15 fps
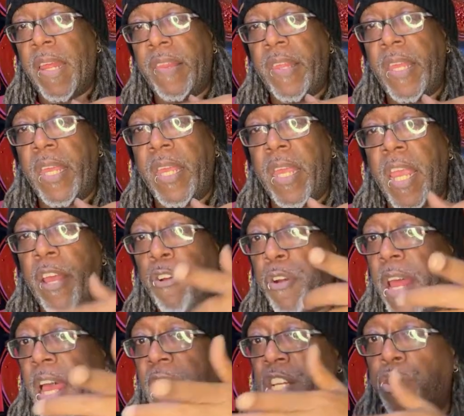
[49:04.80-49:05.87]
the
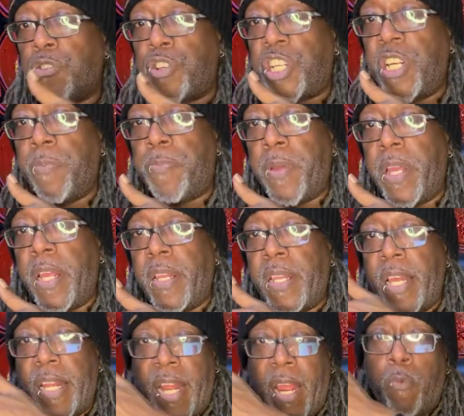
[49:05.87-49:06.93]
international shipping
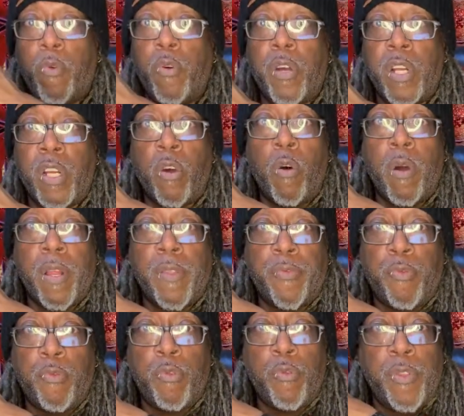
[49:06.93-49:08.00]
that they would going
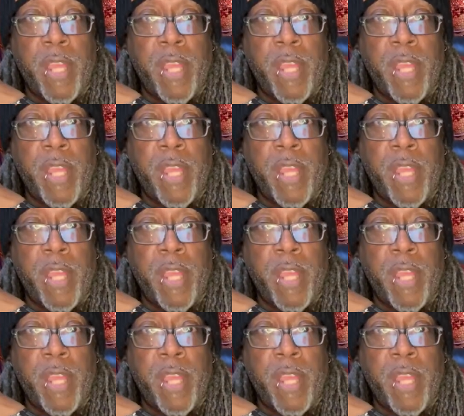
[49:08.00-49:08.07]
through